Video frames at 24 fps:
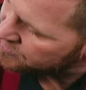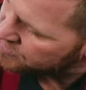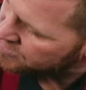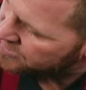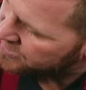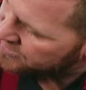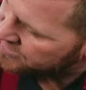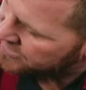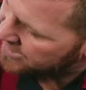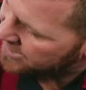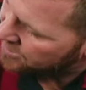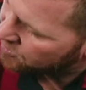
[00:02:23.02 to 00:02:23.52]

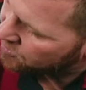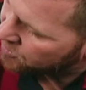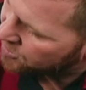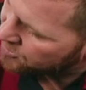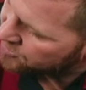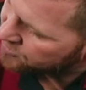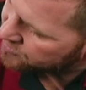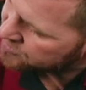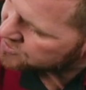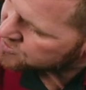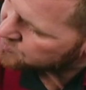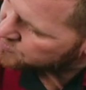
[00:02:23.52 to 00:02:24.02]
and now on
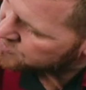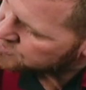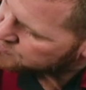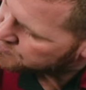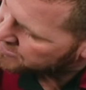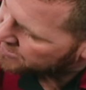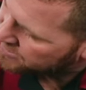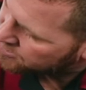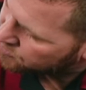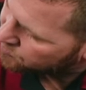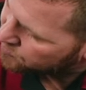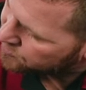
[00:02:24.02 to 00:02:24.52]
your switch
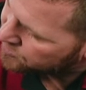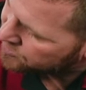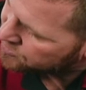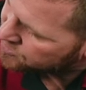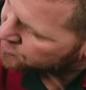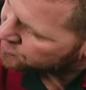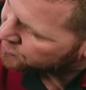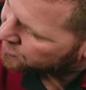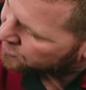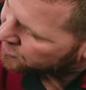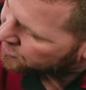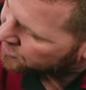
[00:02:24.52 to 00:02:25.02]
panel, when you
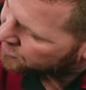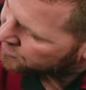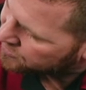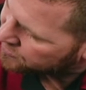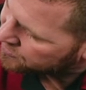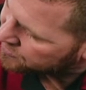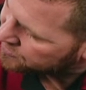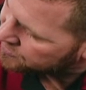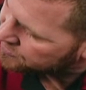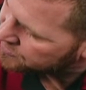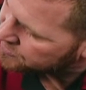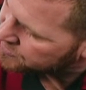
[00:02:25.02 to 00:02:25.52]
turn it on,
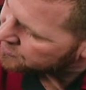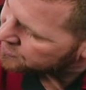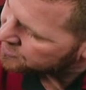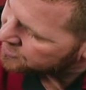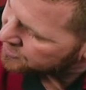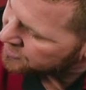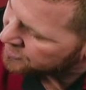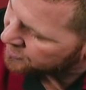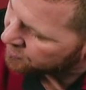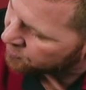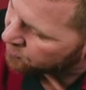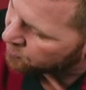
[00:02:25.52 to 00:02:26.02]

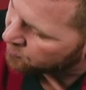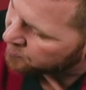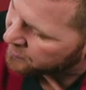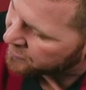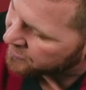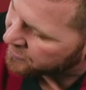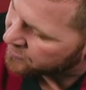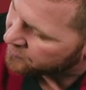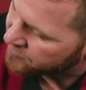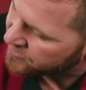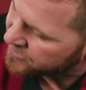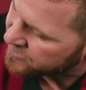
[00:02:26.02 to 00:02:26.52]
it will be a
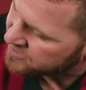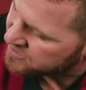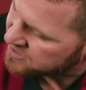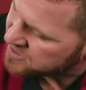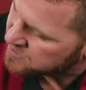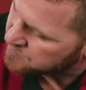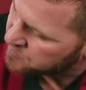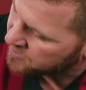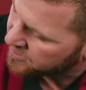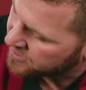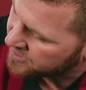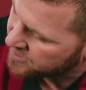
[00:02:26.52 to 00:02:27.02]
green
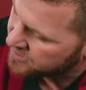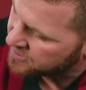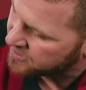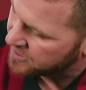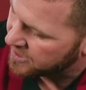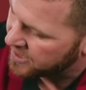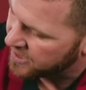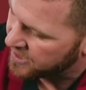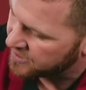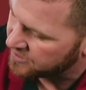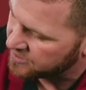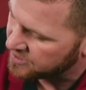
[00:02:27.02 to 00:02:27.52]
display
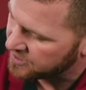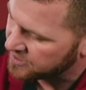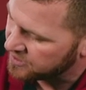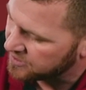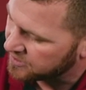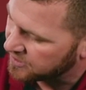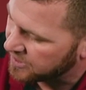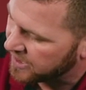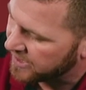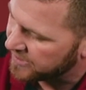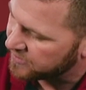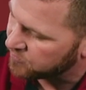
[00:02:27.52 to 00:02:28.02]
and the
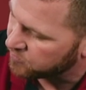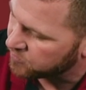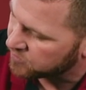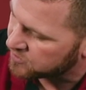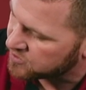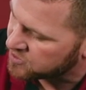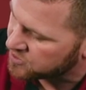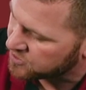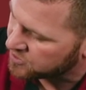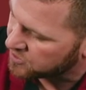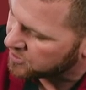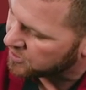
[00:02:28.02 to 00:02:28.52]
light will
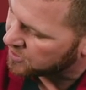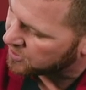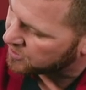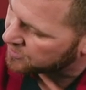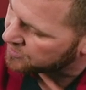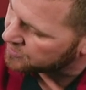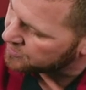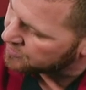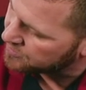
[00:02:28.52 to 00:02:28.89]
turn on.